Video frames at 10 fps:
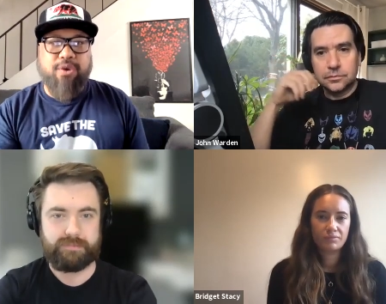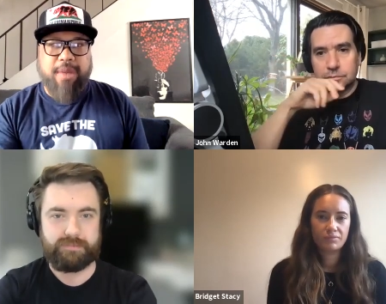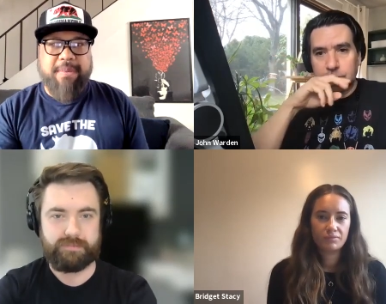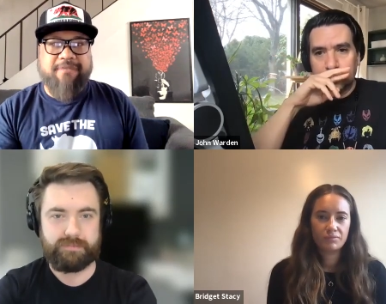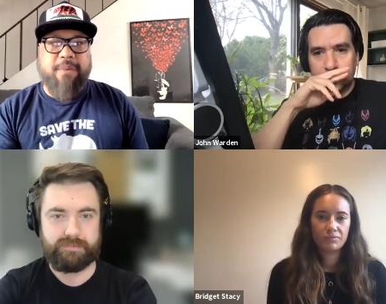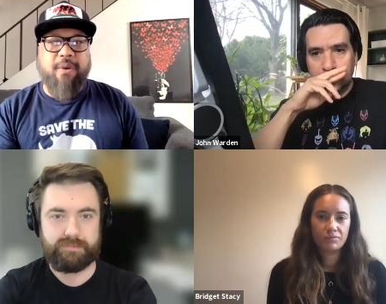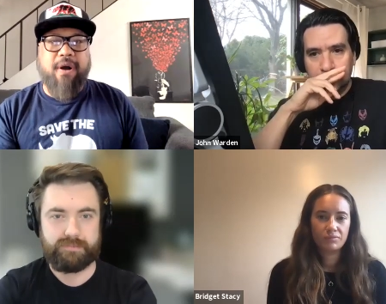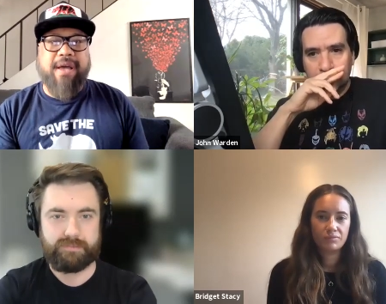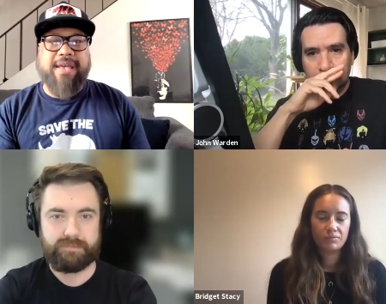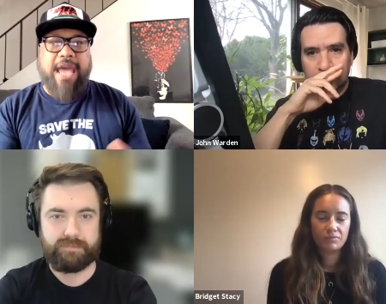Speaker 1: correct me if I'm
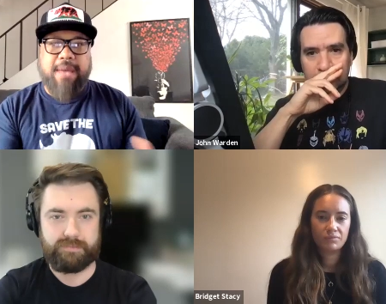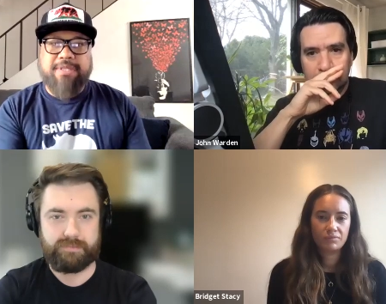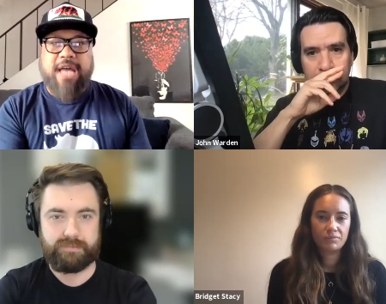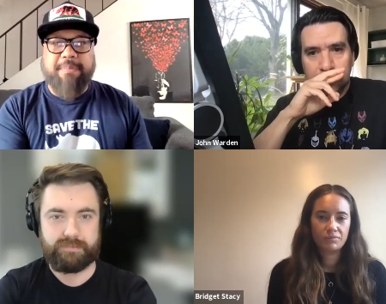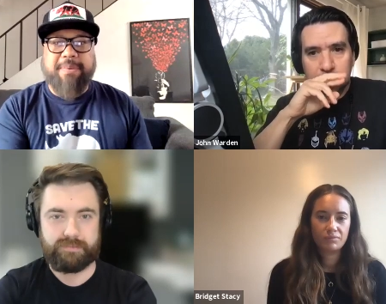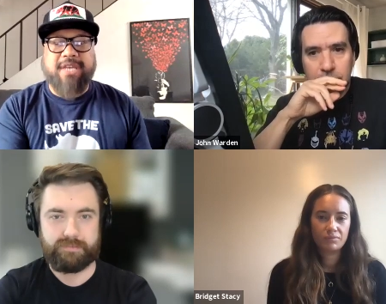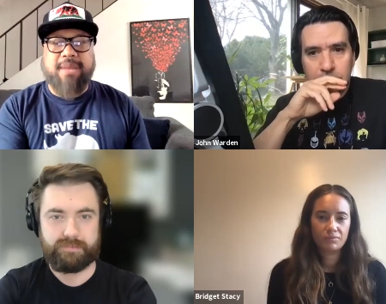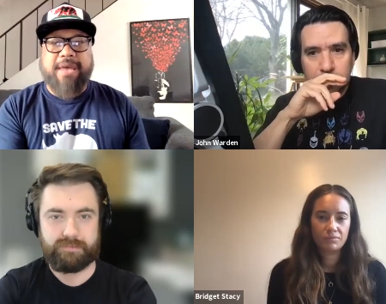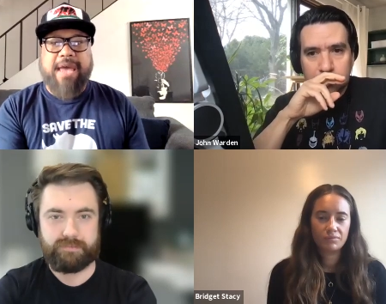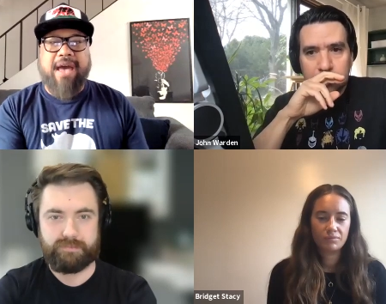wrong. GameStop is going to
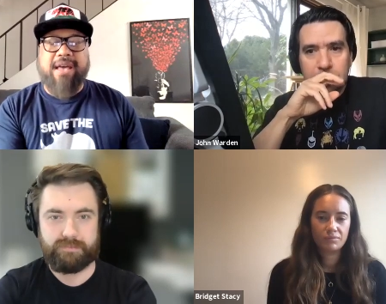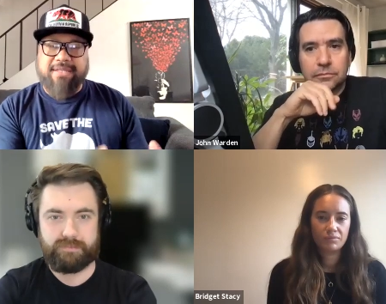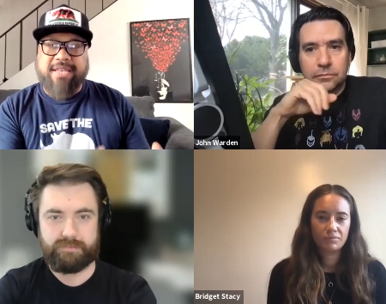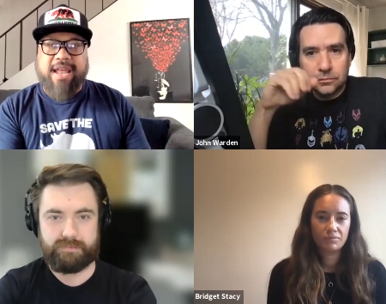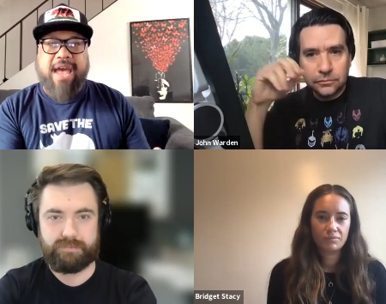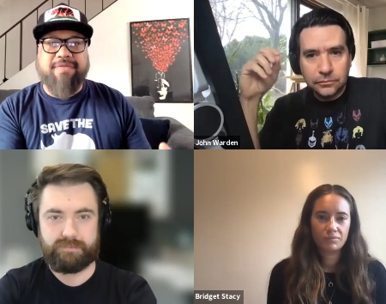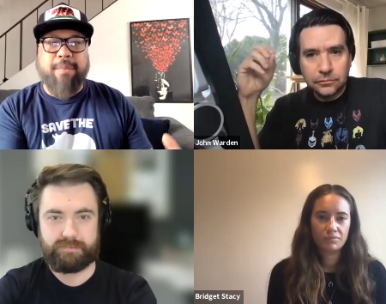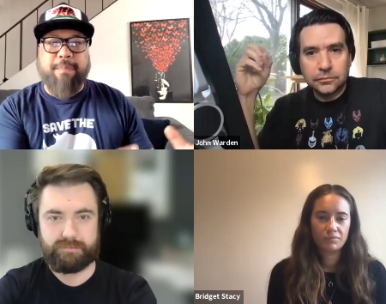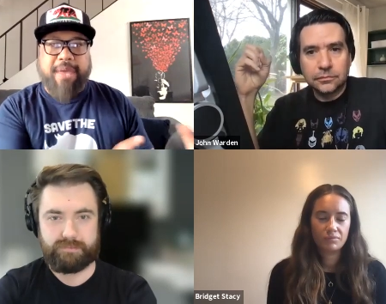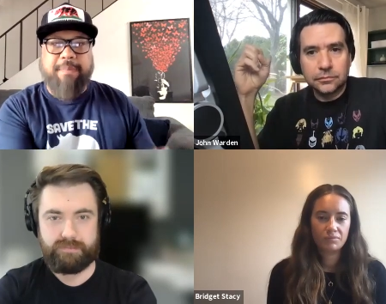be is going to have the
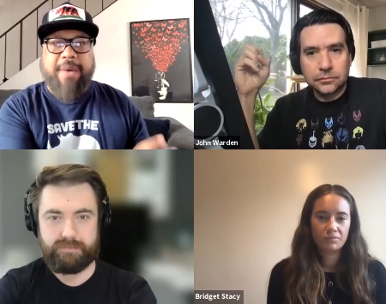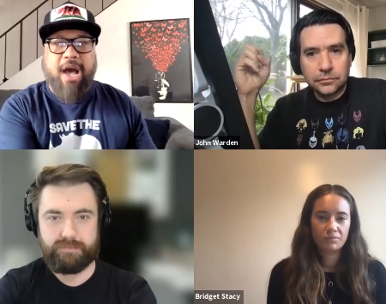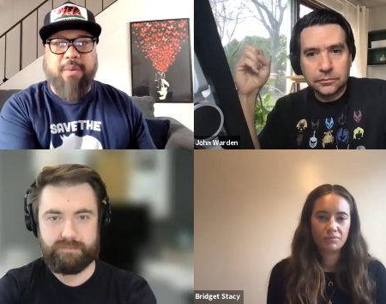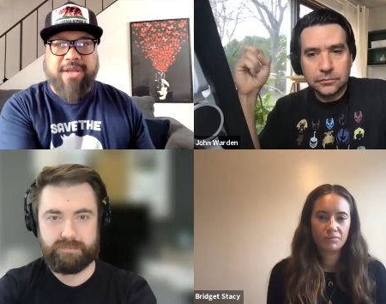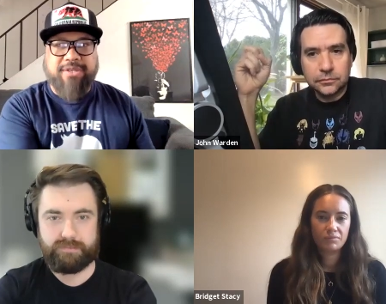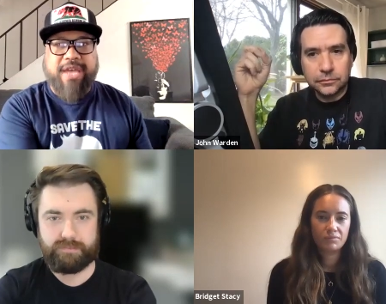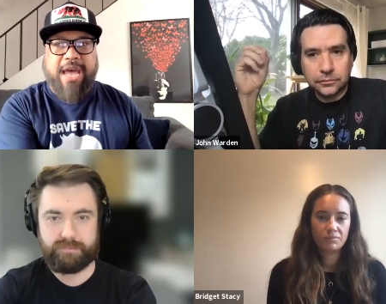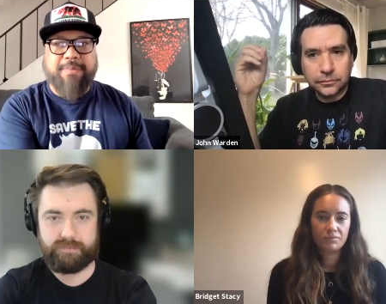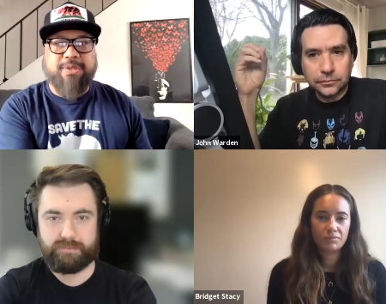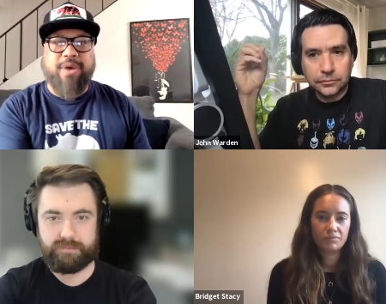pink Power Ranger
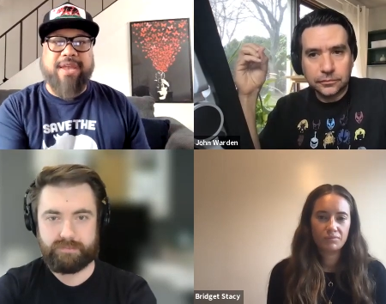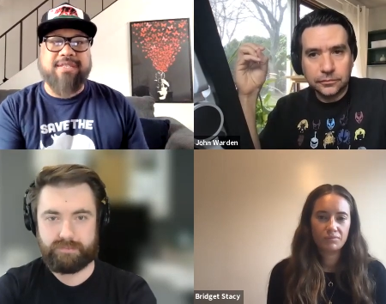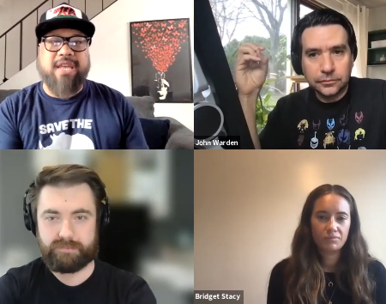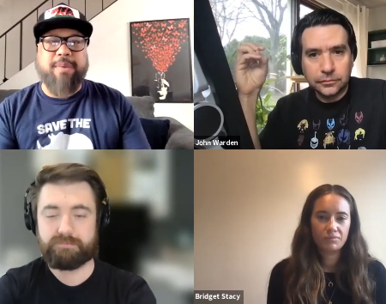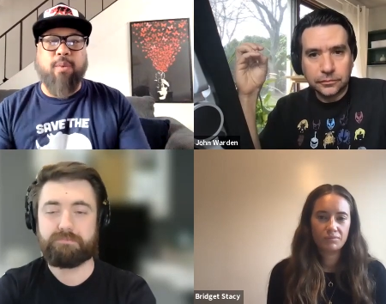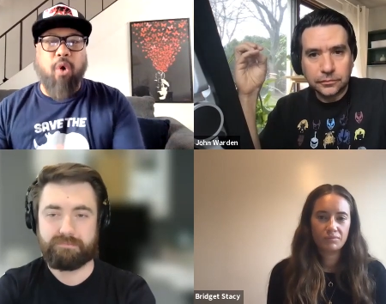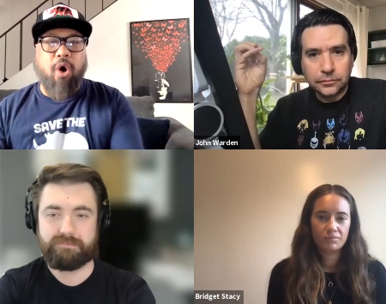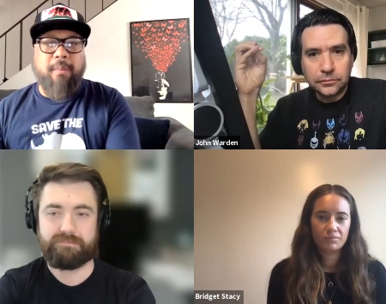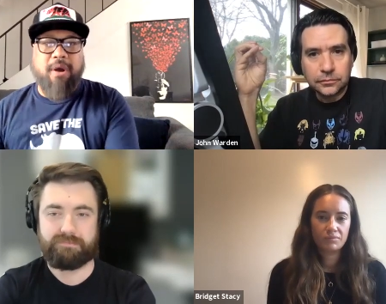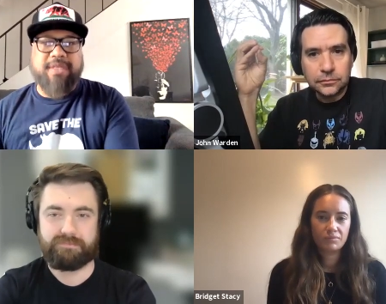capsule, and it's going to be
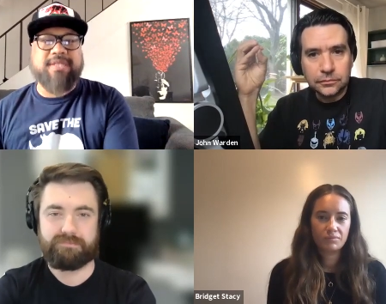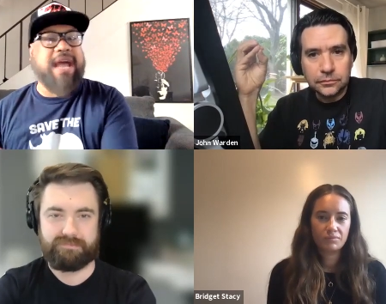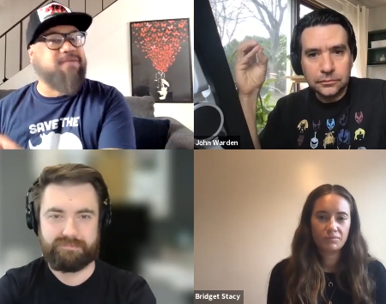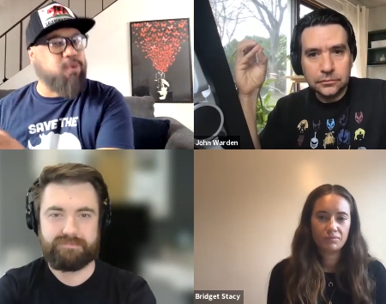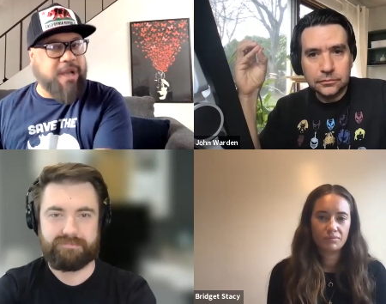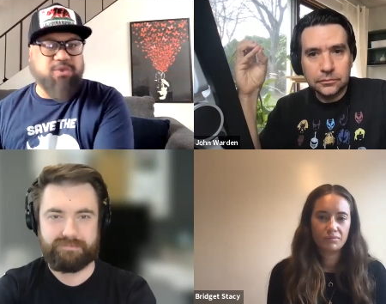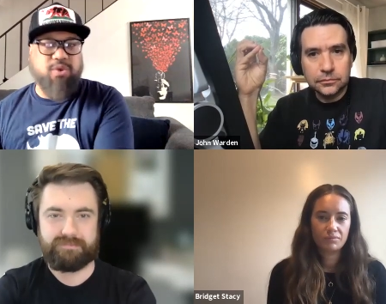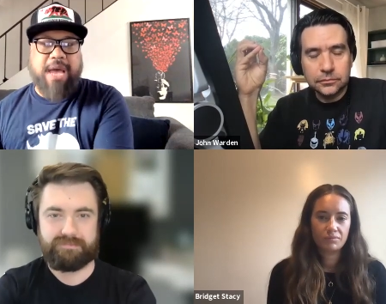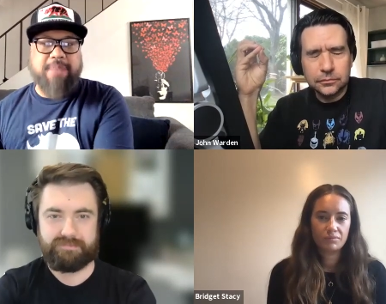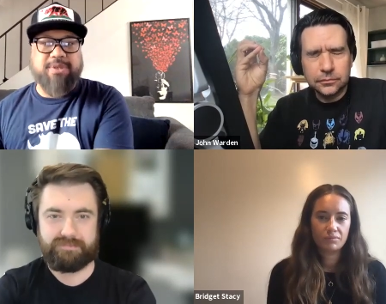Walmart that's going to have the retro
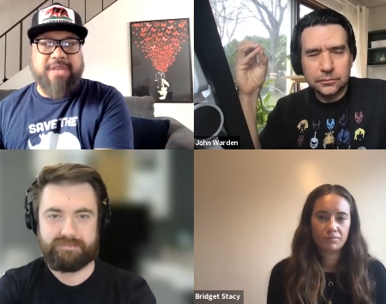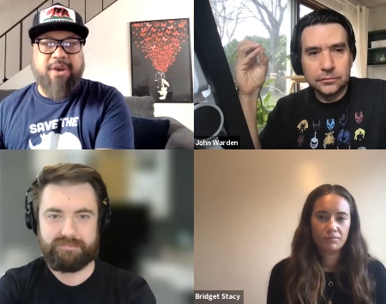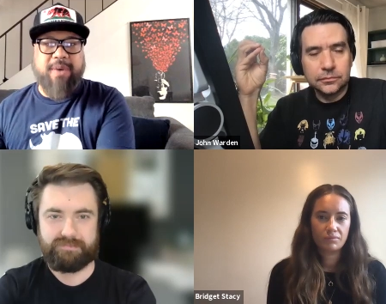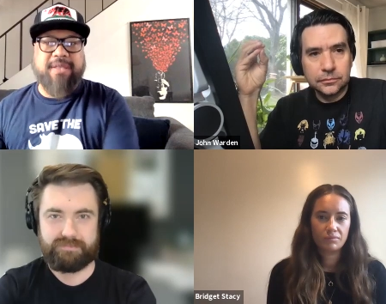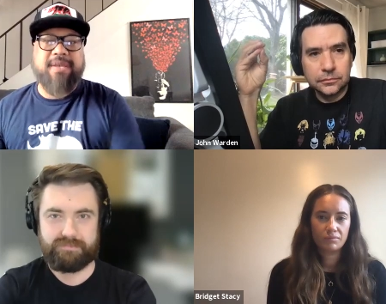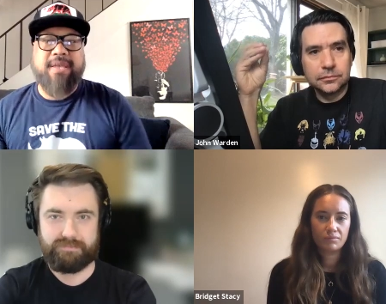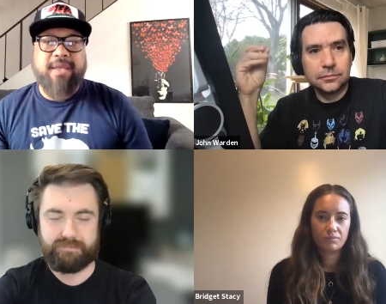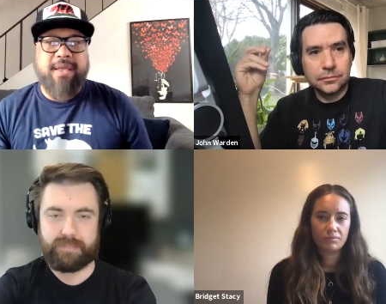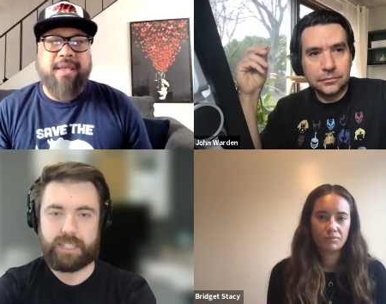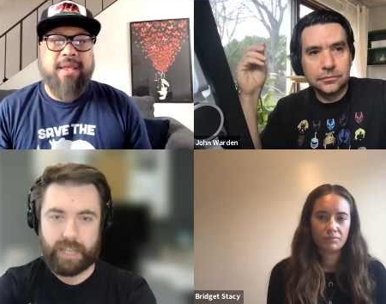capsule. Is that correct?
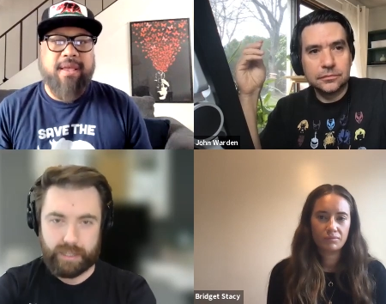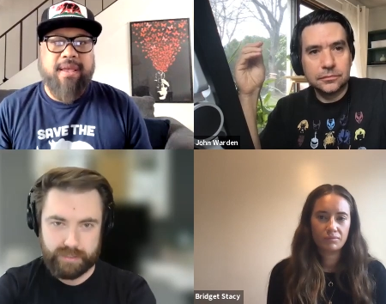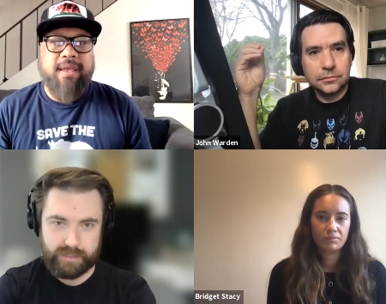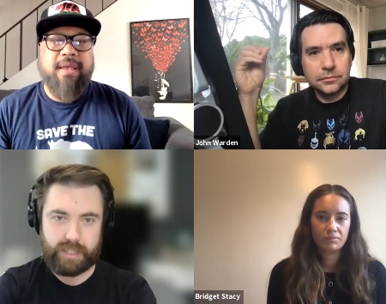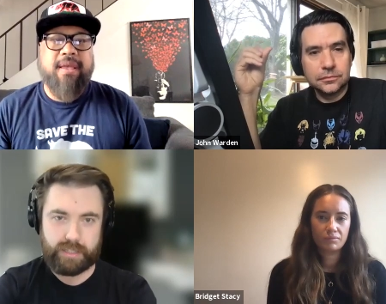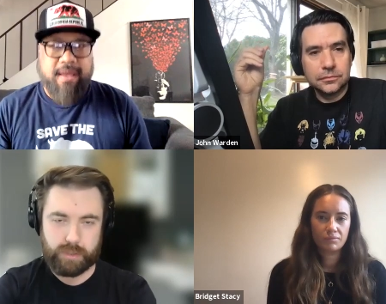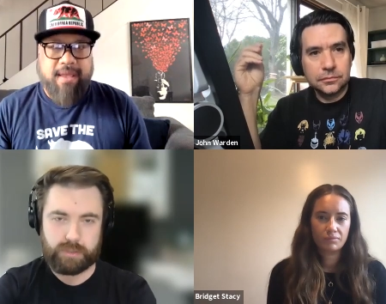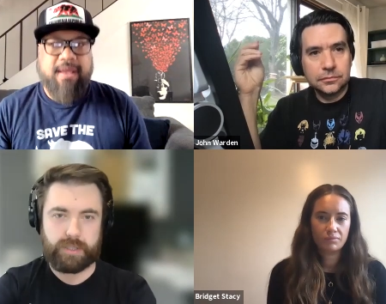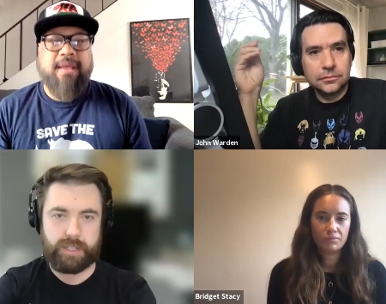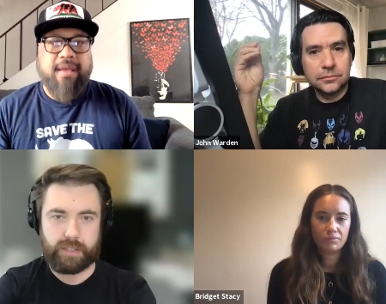Yes, that's what's
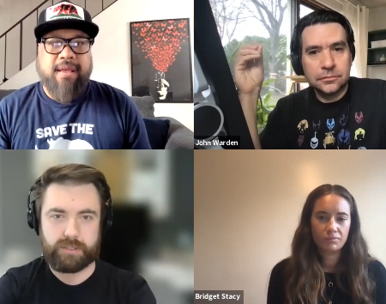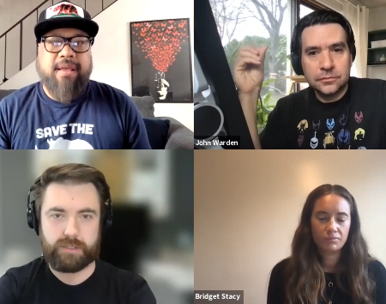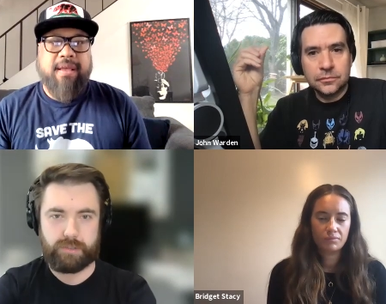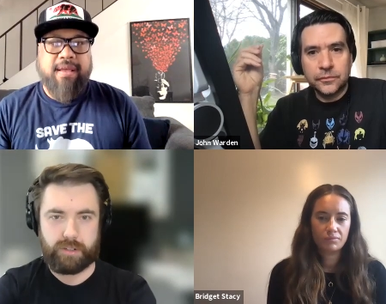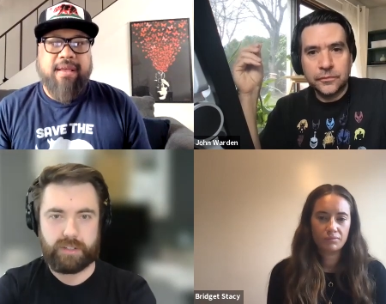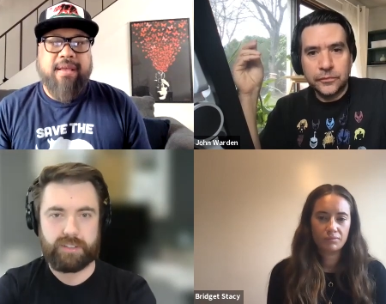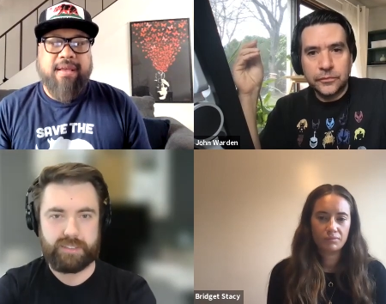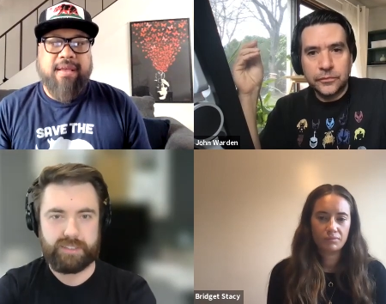been announced so far.